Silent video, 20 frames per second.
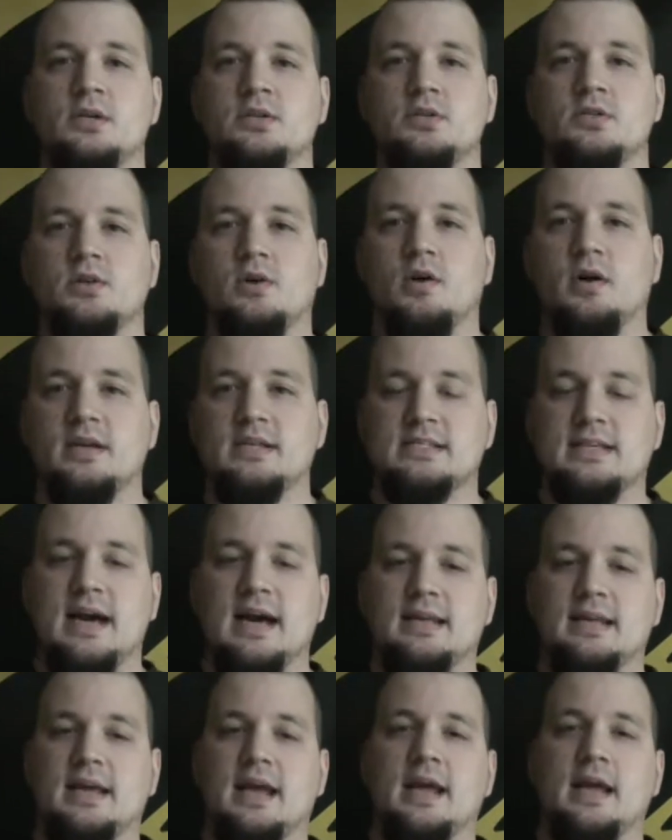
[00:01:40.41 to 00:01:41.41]
So he's
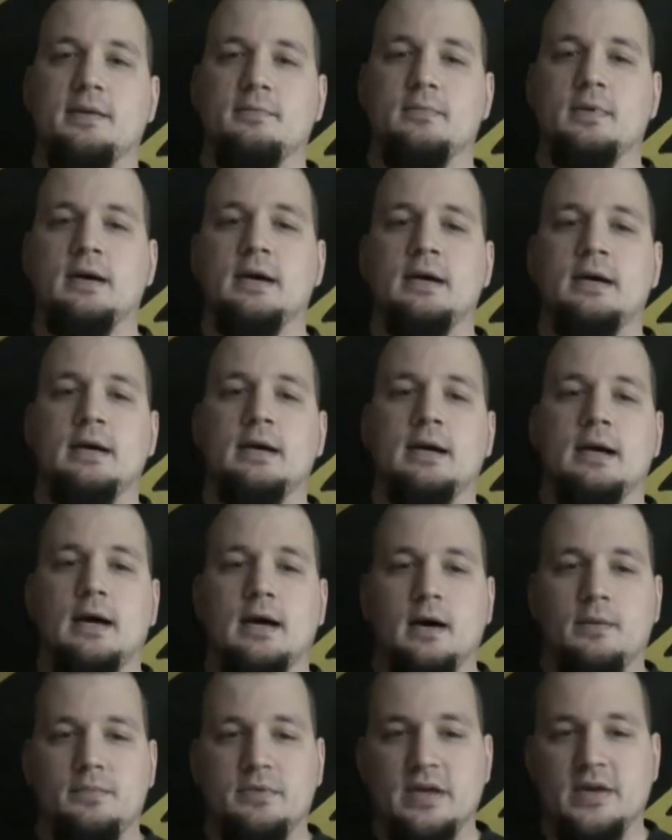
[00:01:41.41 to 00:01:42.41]
got game.
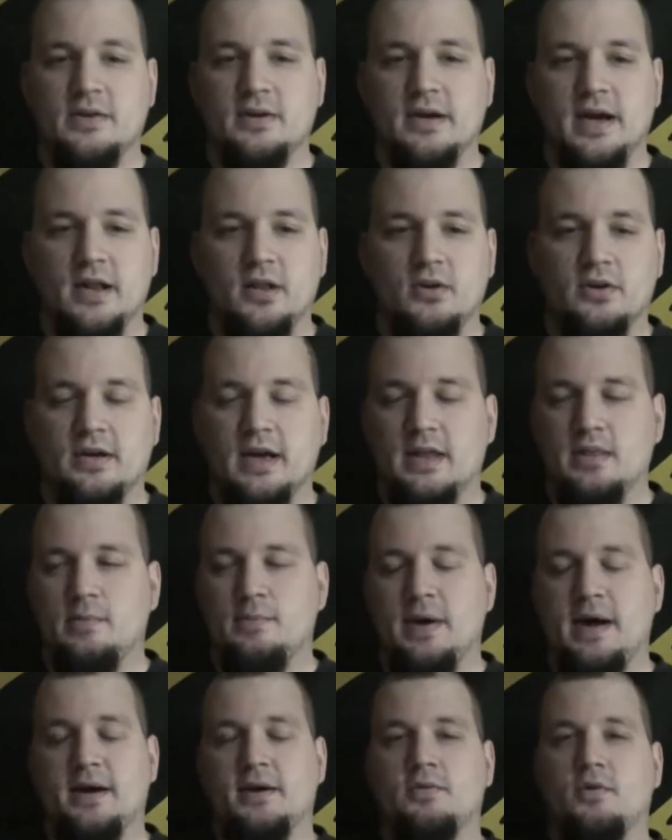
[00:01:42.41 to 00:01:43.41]
Um, the other guy to look at in the
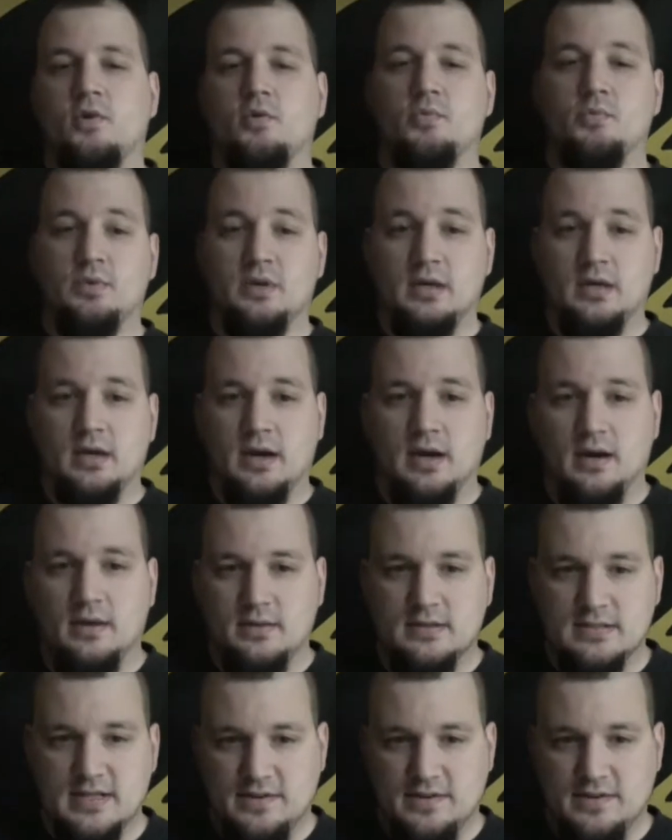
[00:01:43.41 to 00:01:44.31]
backcourt would be uh,